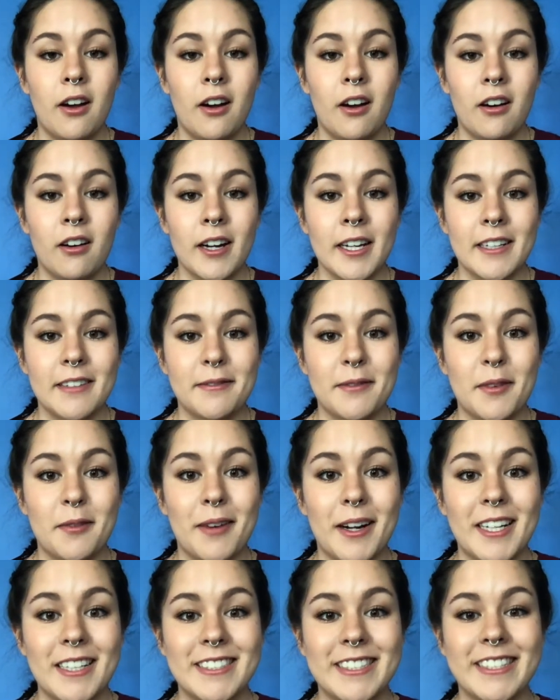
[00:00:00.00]
All right,
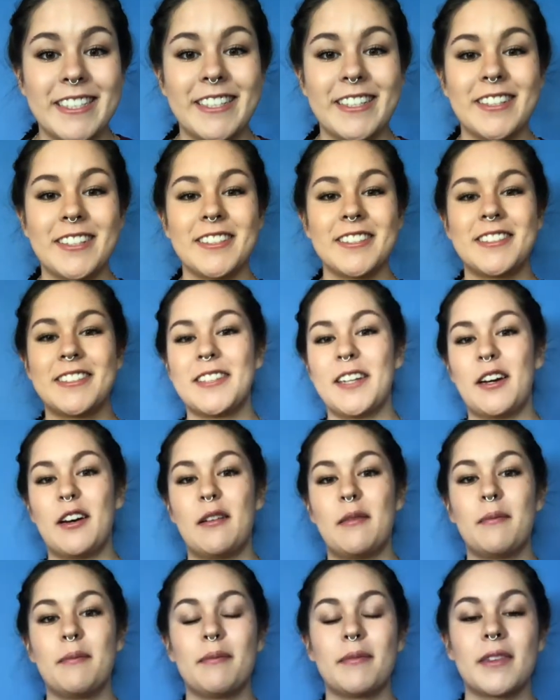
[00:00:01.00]
ready to hear
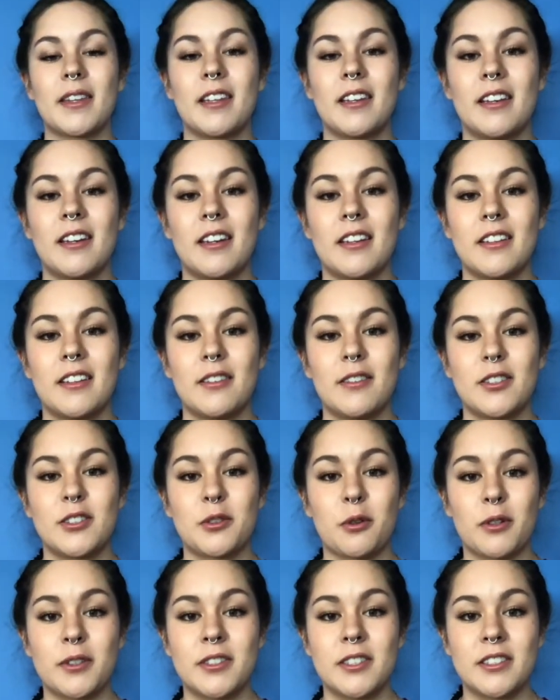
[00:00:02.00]
some
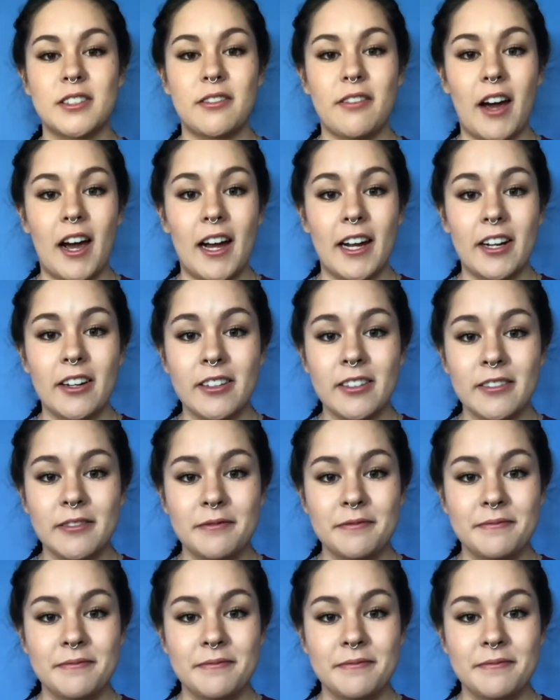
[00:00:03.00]
sources of iron?